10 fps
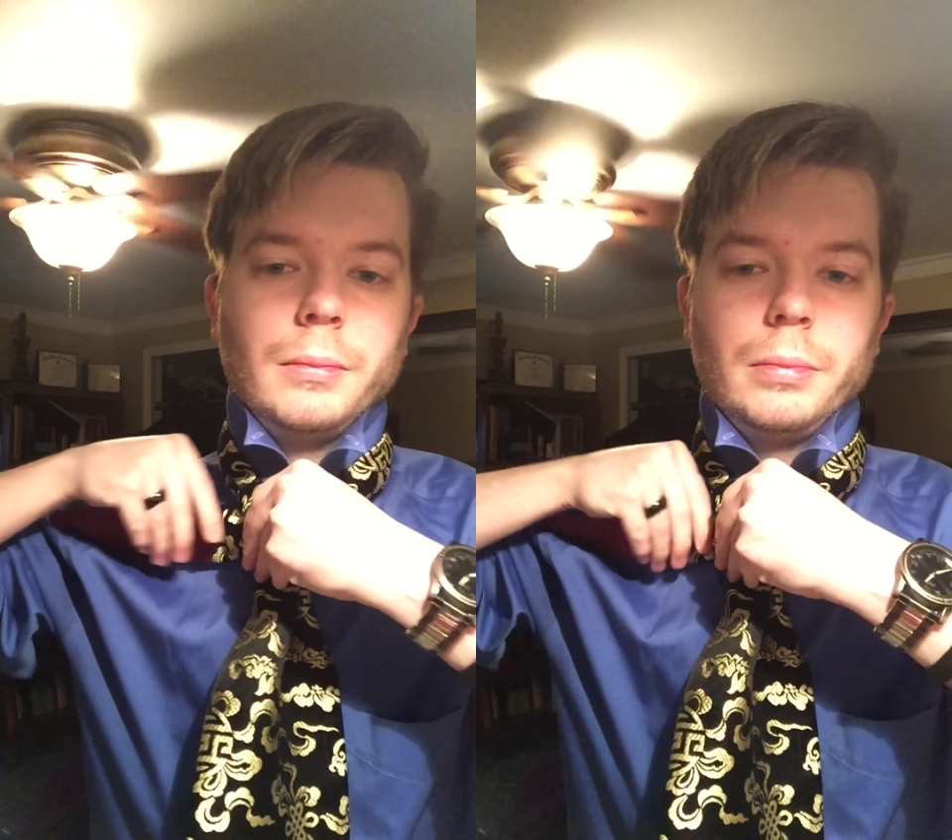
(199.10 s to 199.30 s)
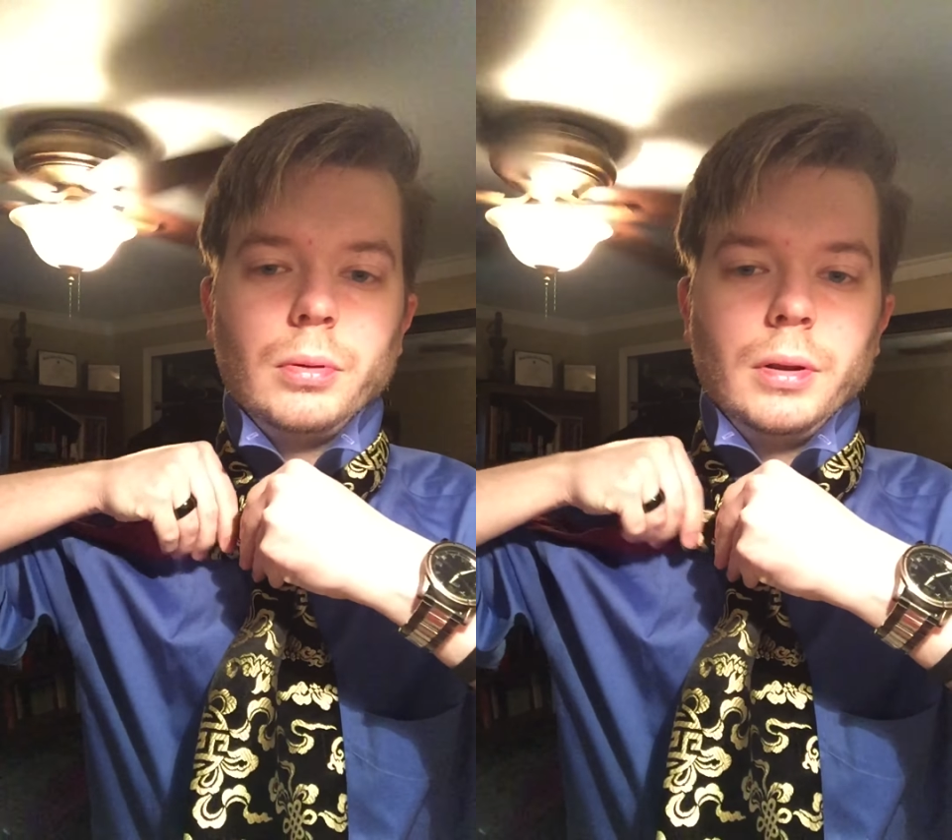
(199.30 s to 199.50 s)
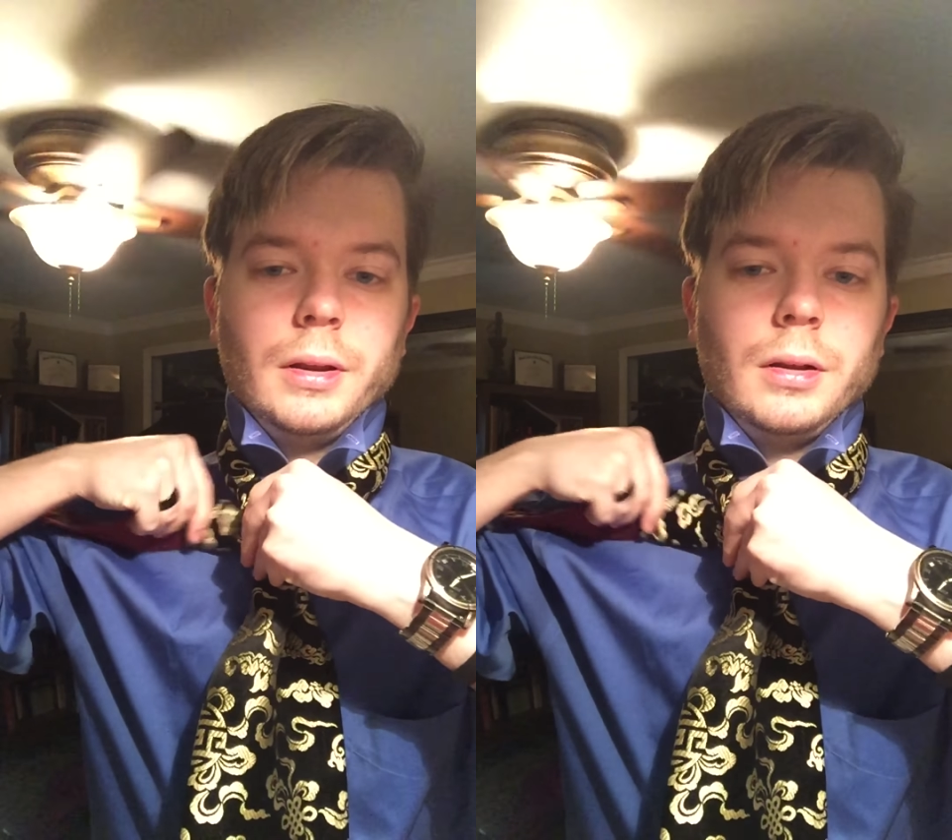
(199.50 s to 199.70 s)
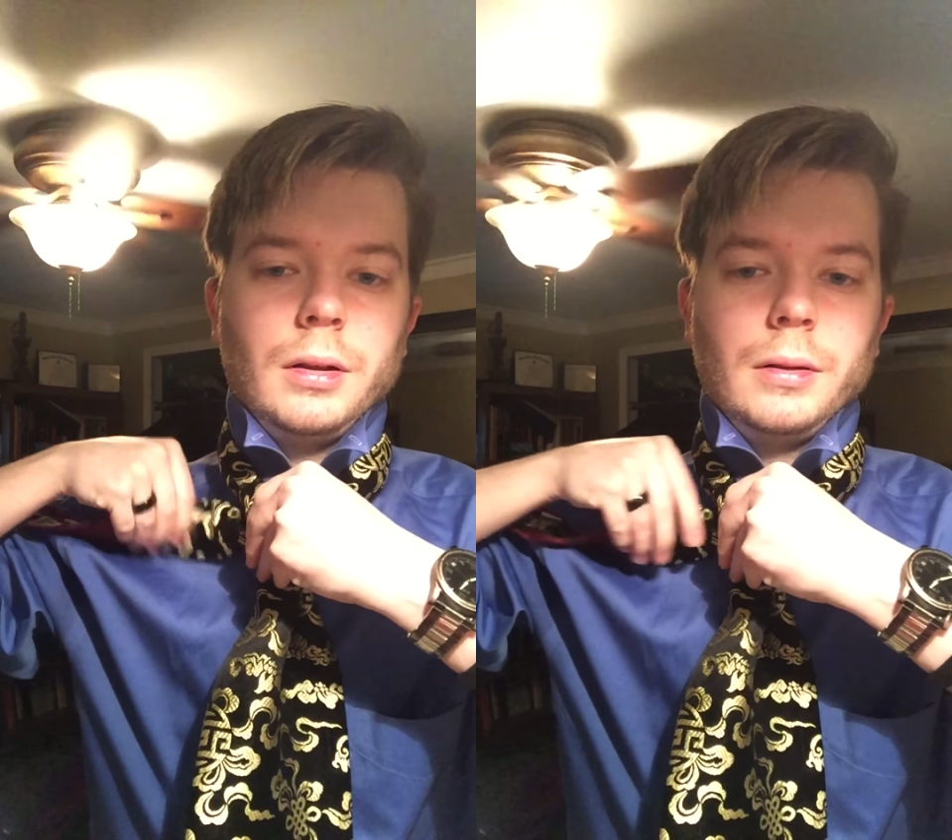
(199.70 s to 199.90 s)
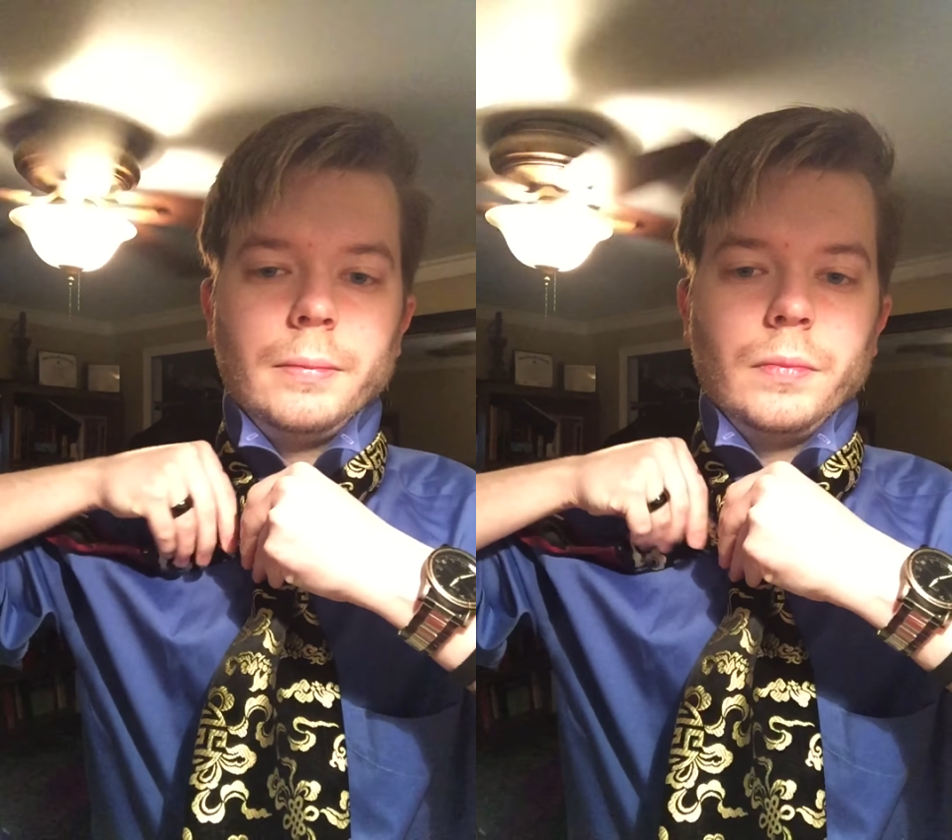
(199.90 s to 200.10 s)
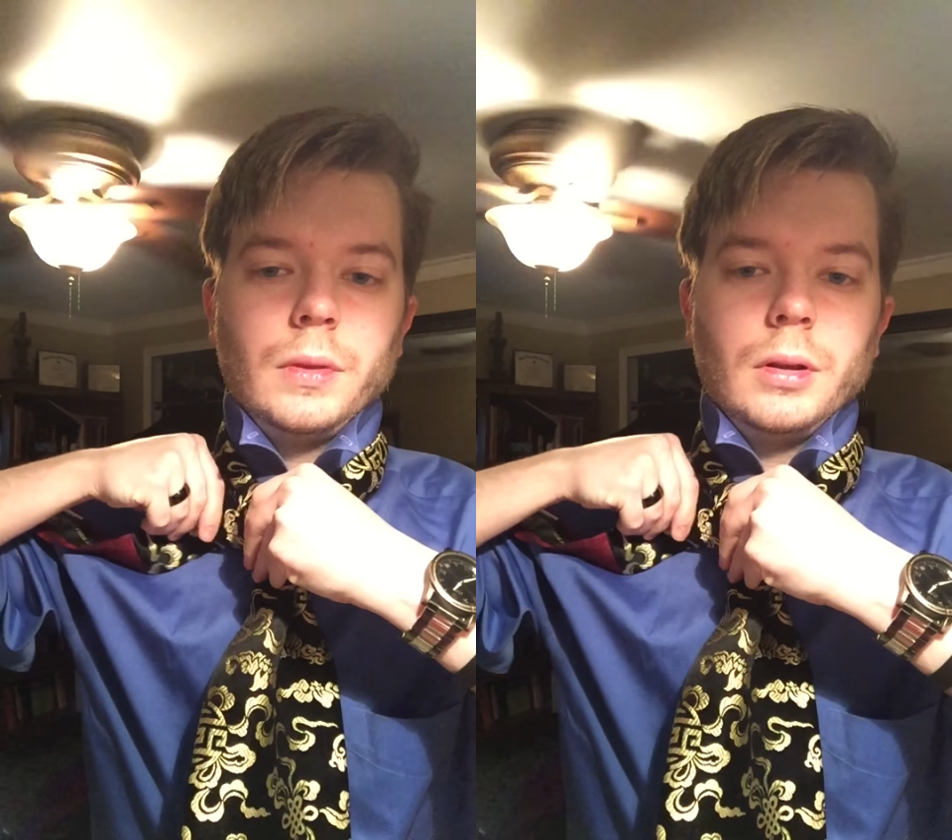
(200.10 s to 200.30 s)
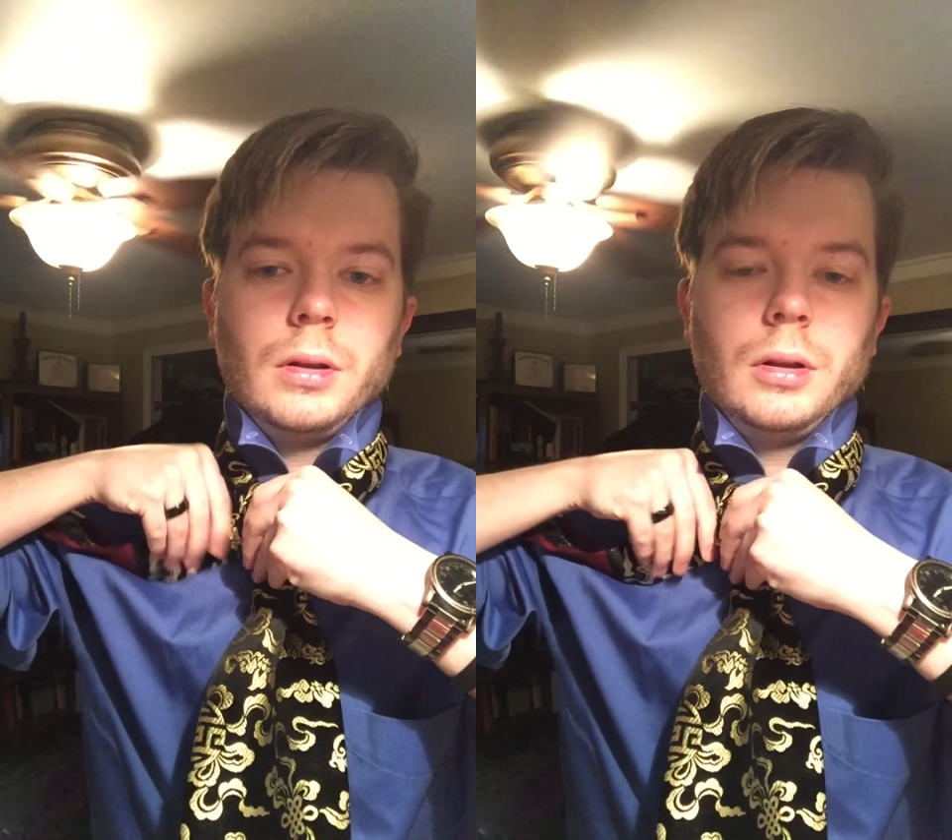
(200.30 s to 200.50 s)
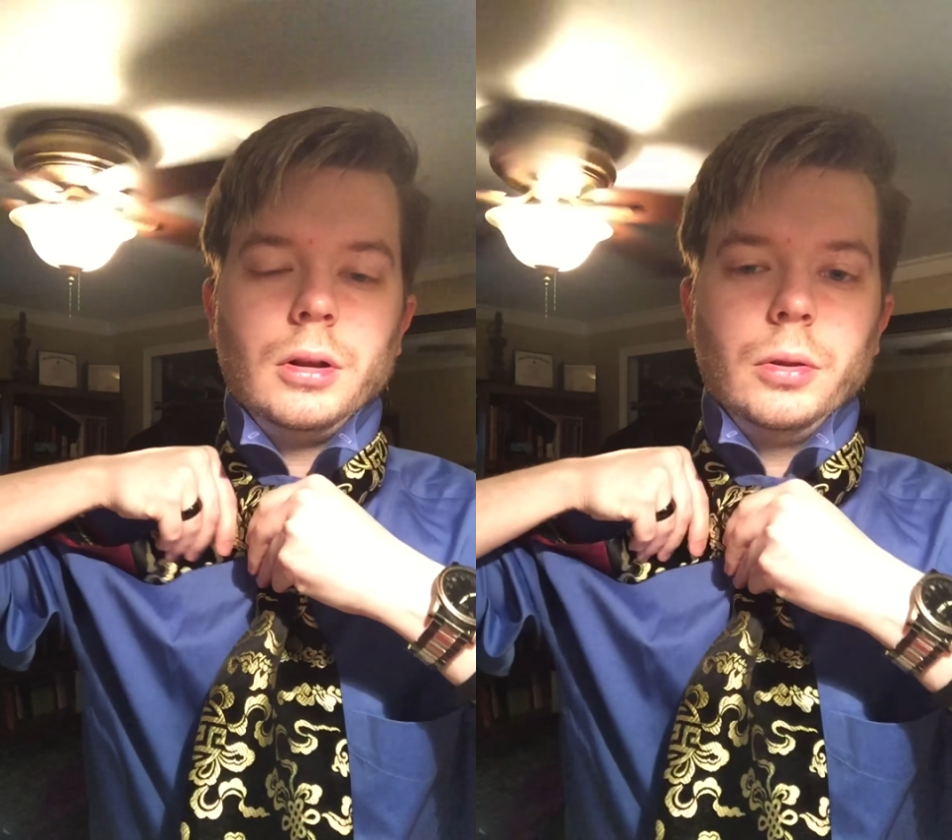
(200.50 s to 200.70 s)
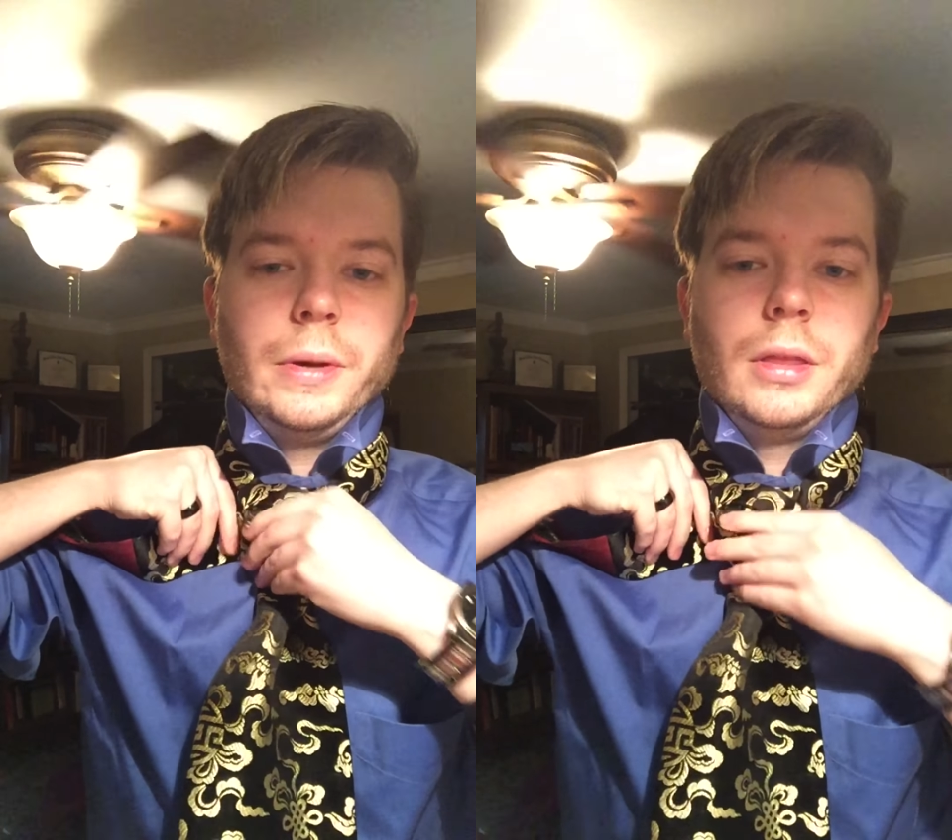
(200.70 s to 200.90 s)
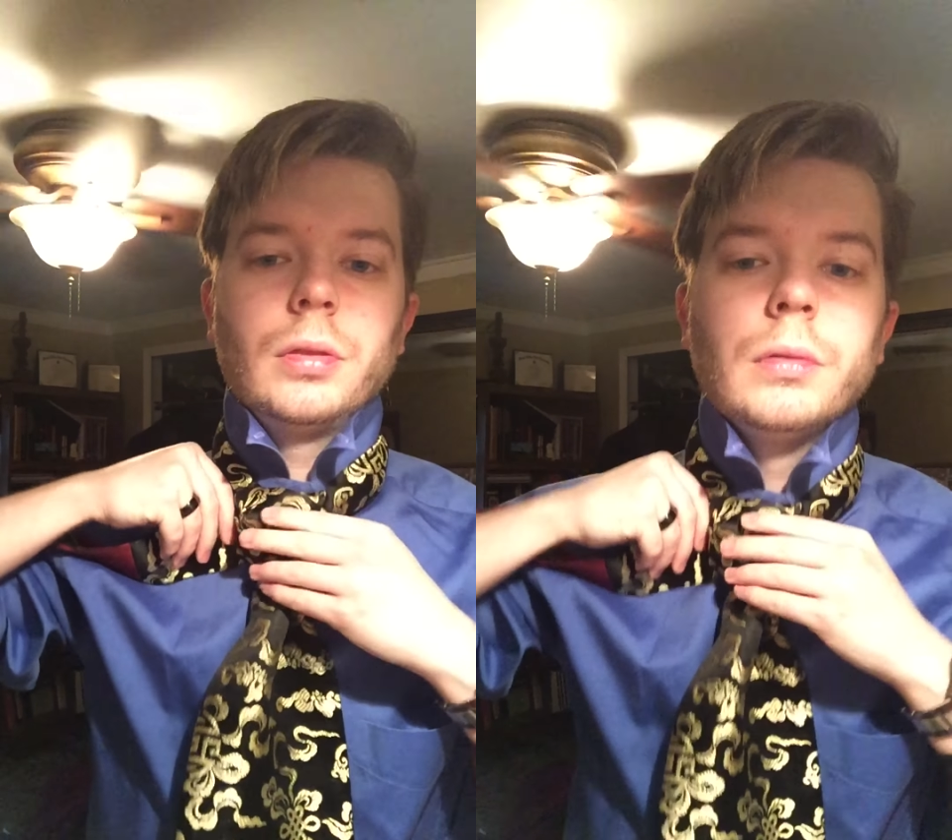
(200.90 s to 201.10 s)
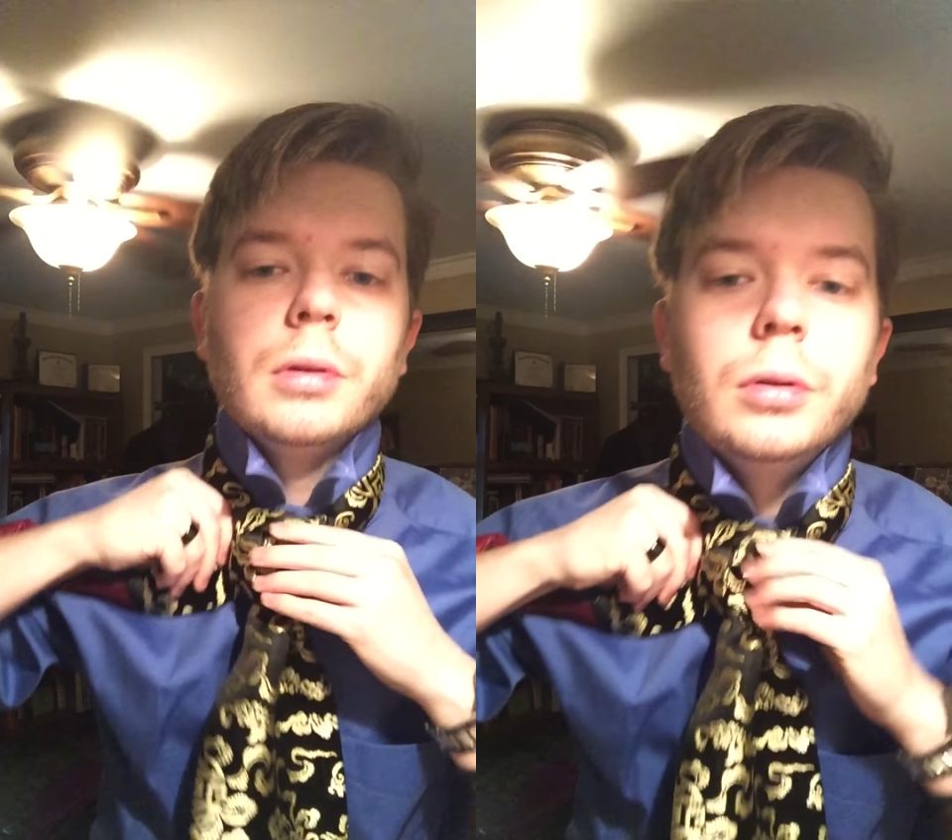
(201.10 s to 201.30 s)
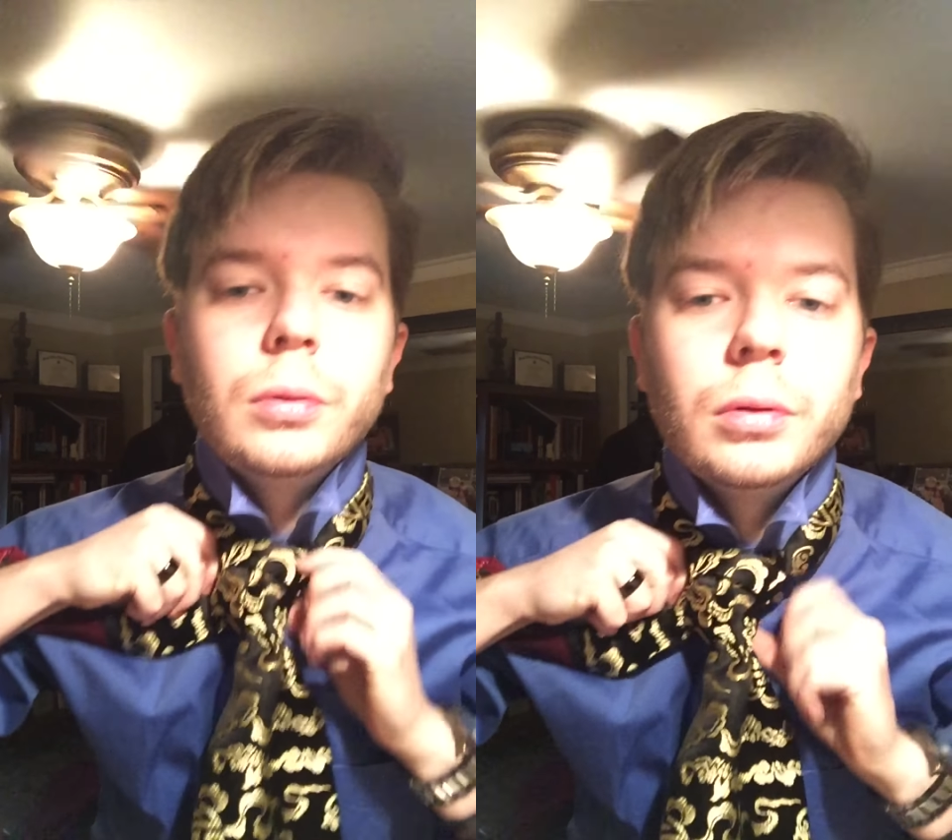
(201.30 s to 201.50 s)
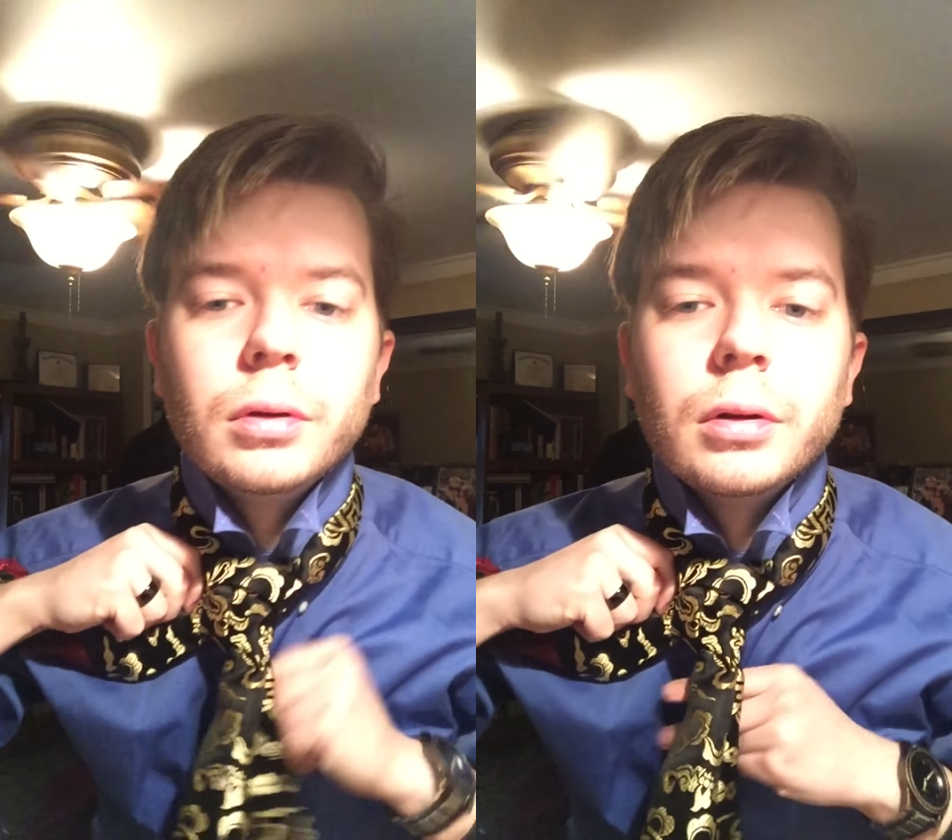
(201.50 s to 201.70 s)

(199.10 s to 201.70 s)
Pull it all the way through,